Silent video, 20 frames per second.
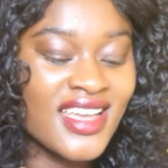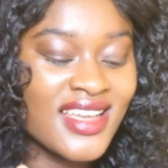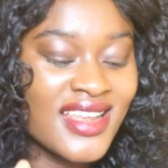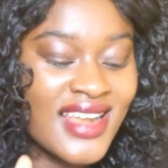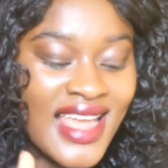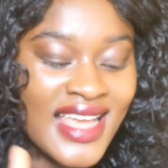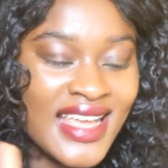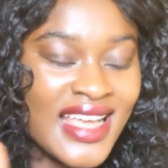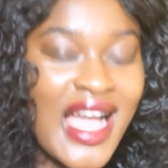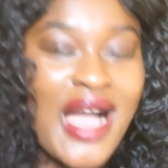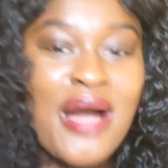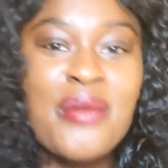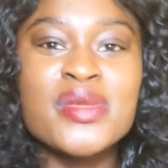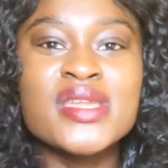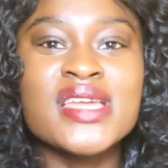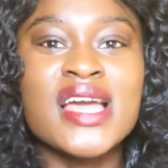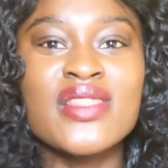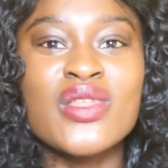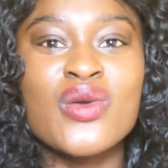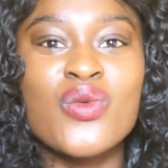Like, how many
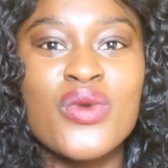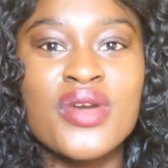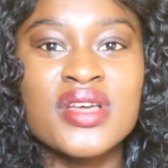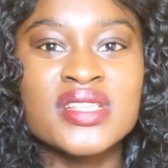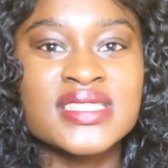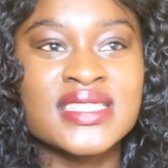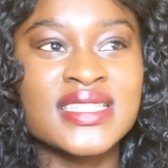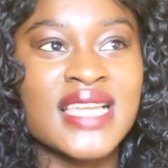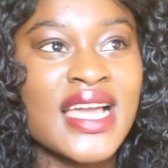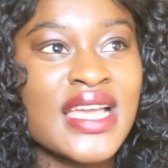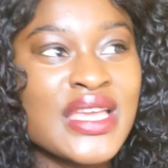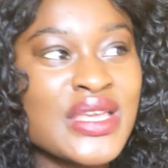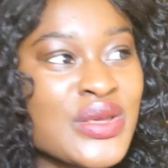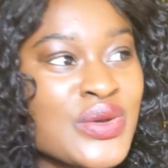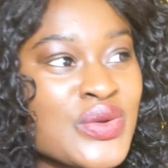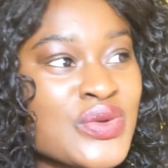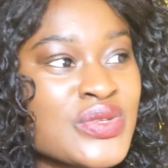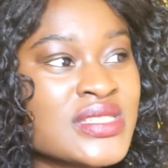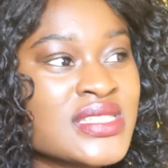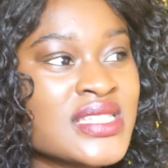other words can I
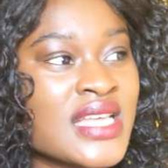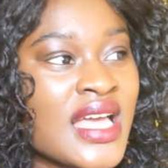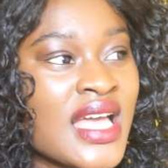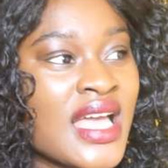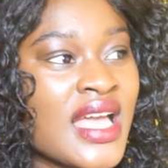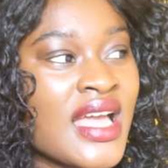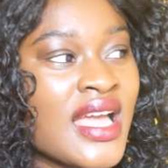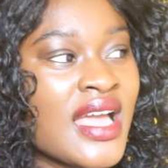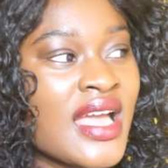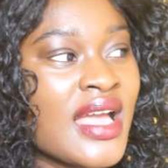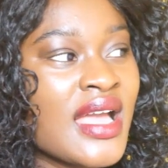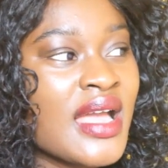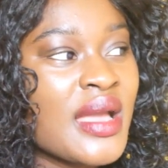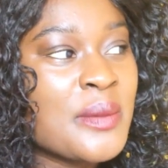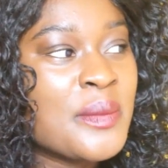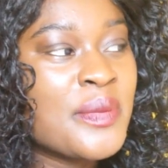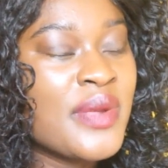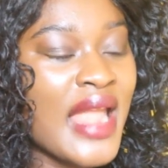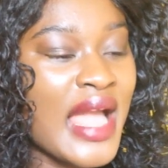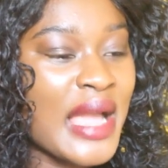use?
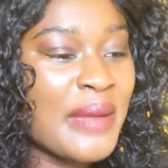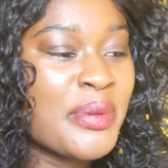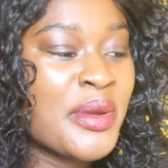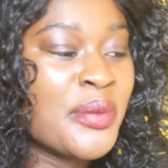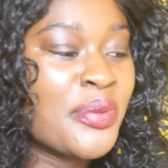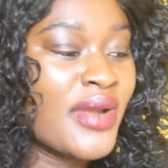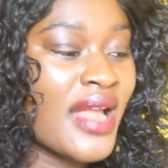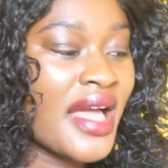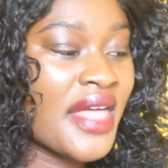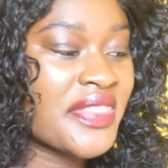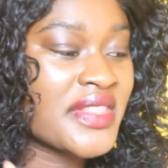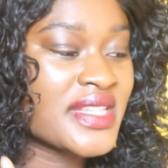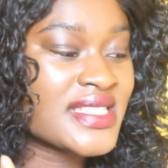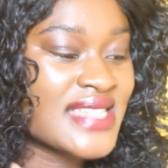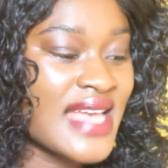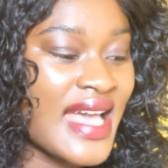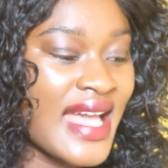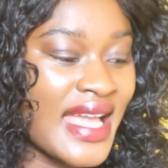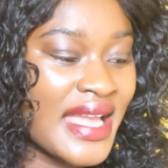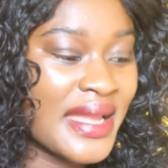Black people at the
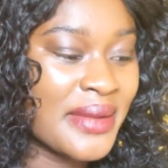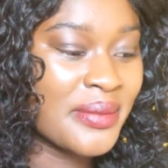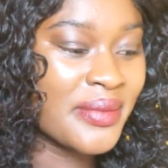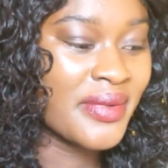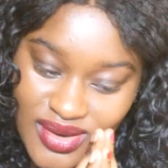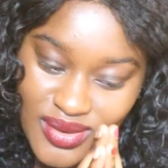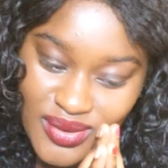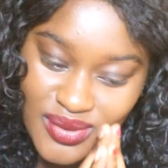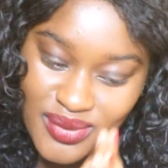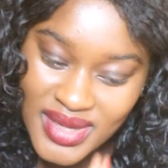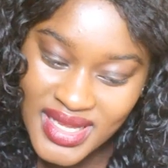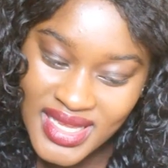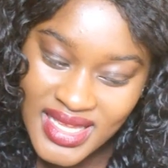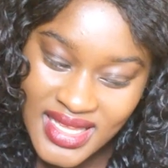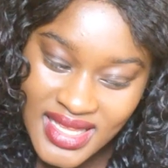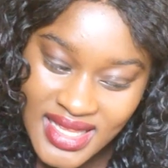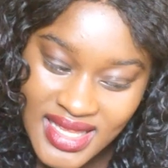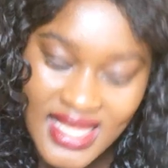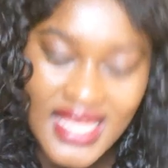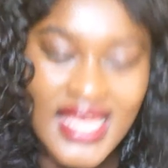time,
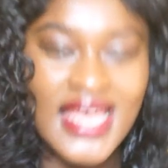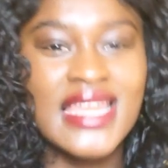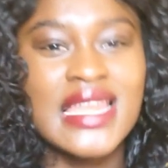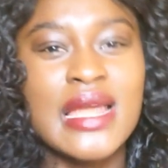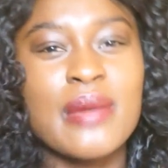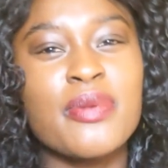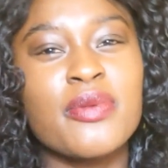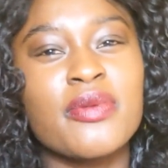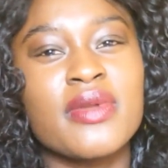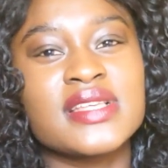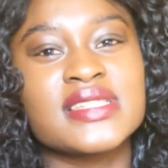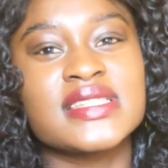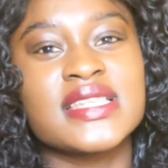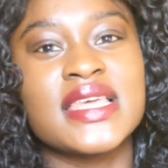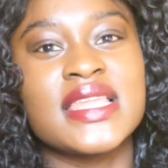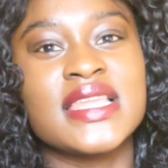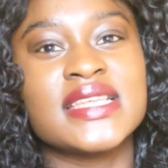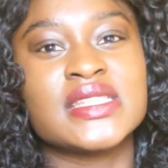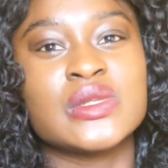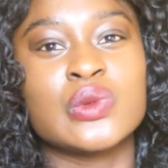and now people are
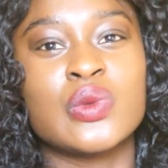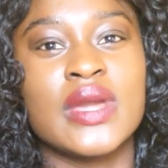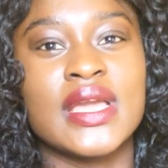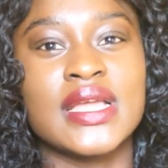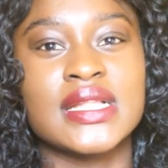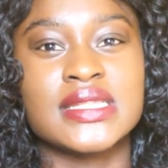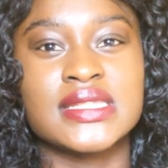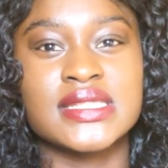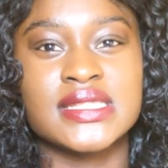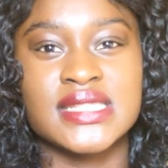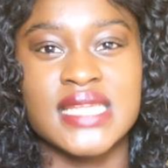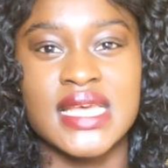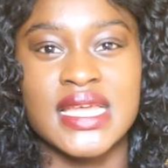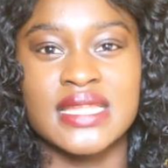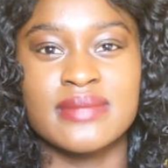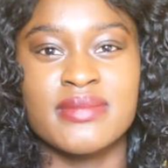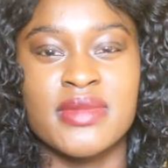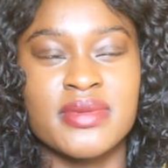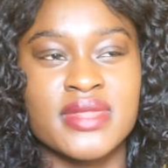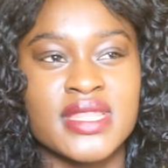saying it's the way it's said.
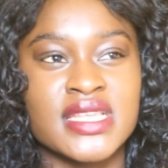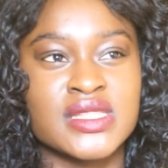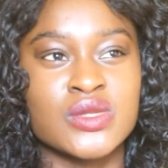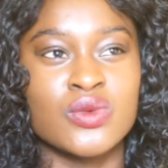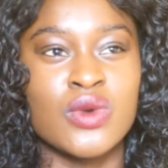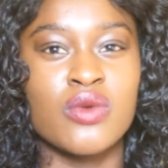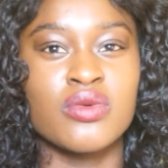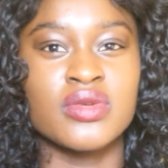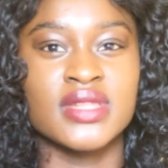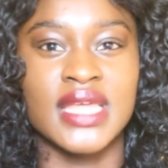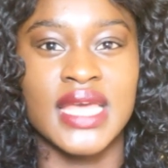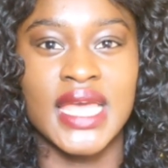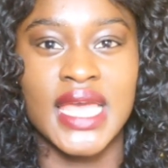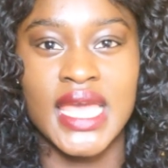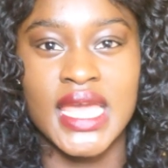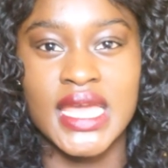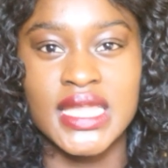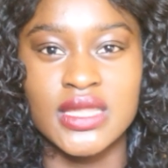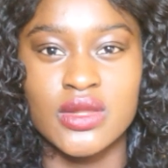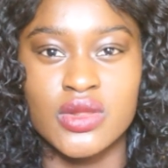Maybe there's the one with the
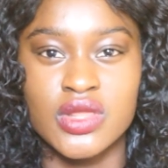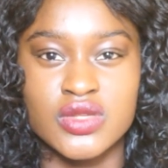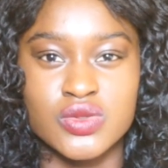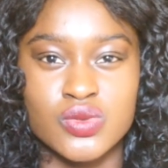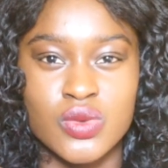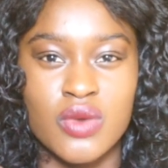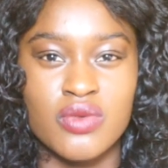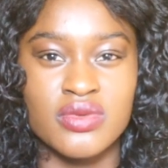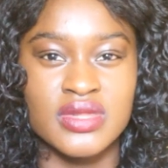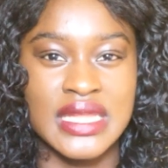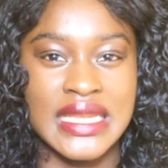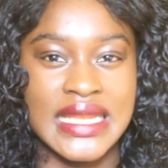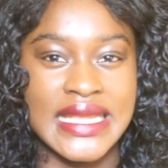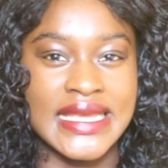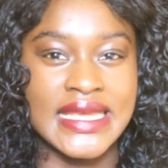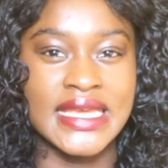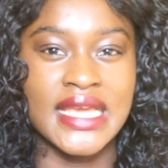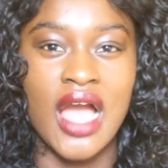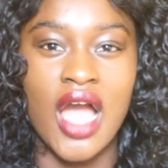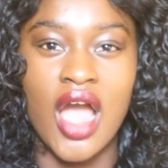A and then there's one with an
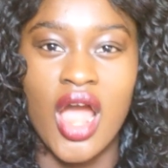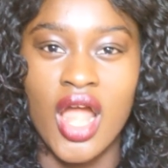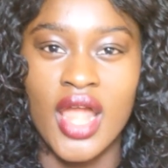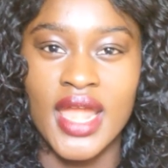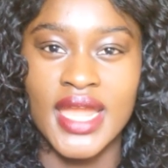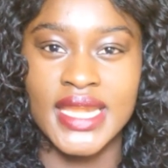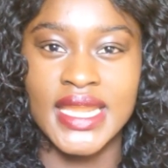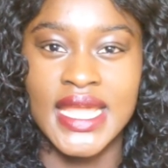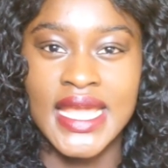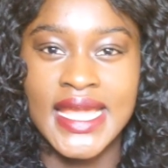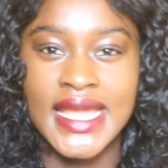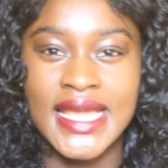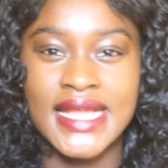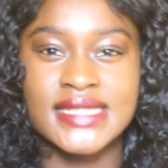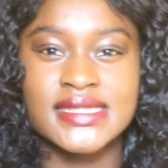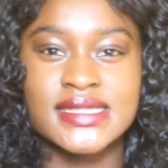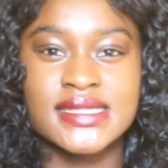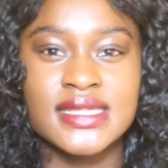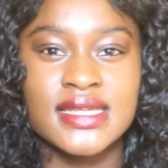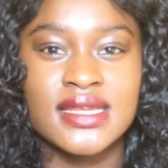ER, and
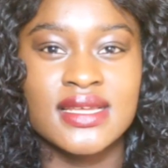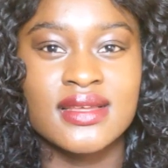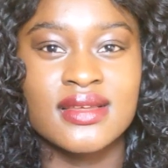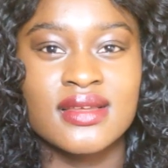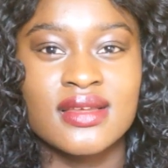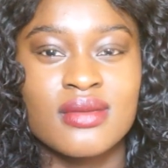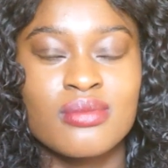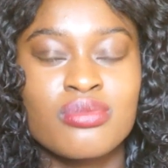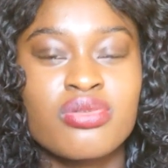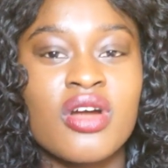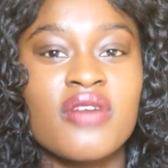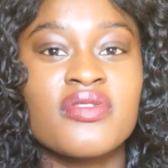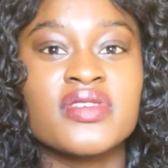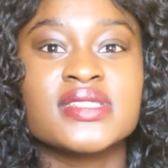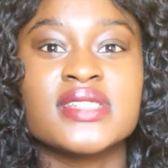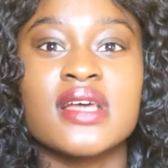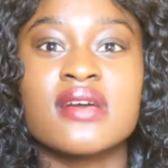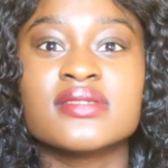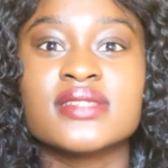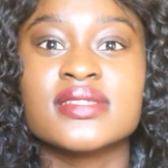it's, bruv, it
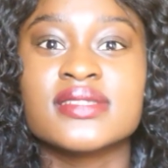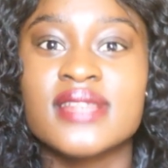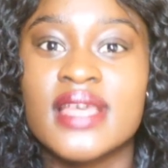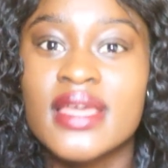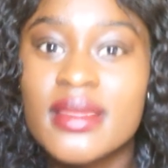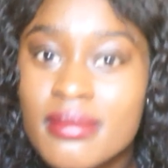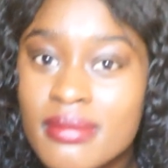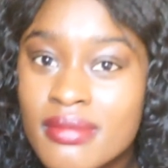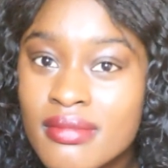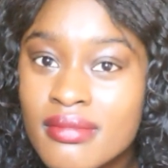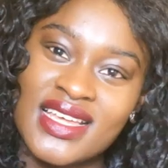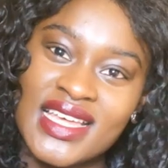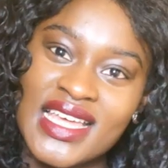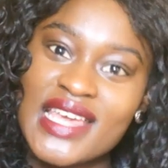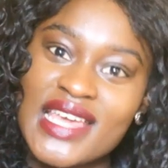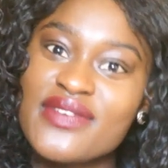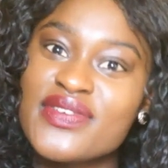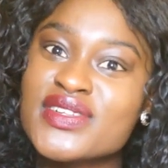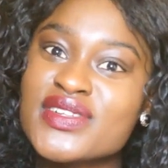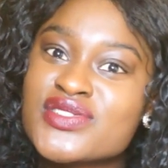sounds the same.
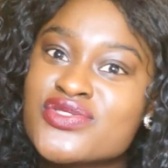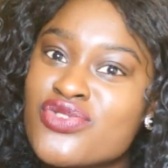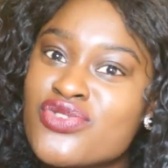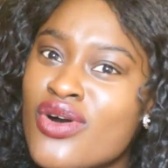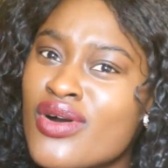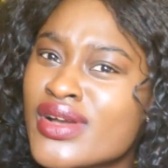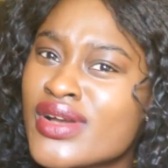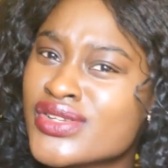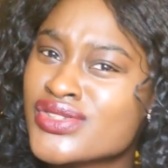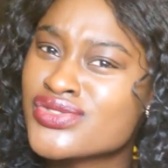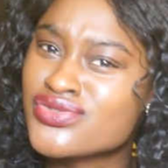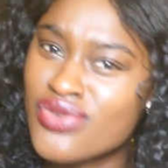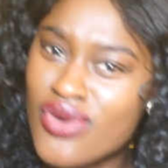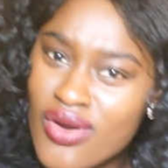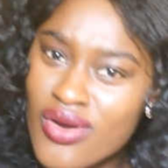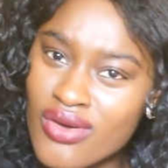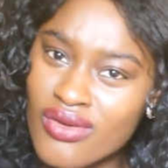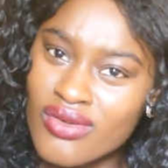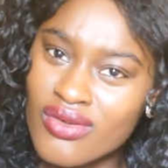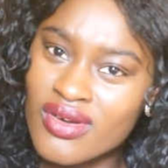If it's wrong, it's
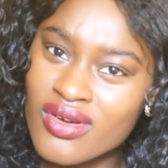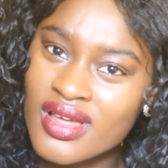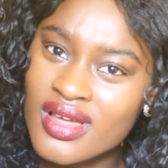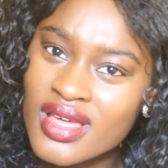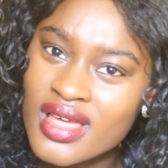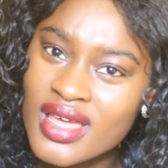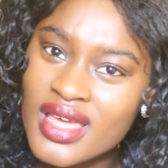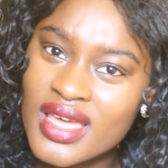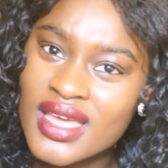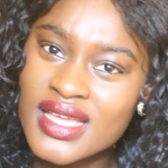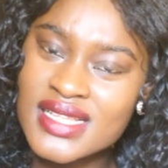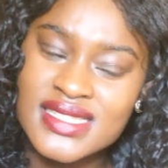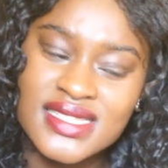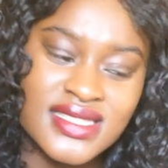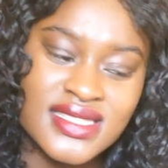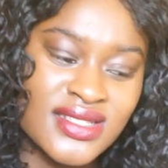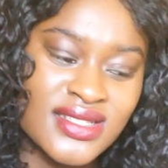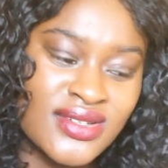wrong. It's a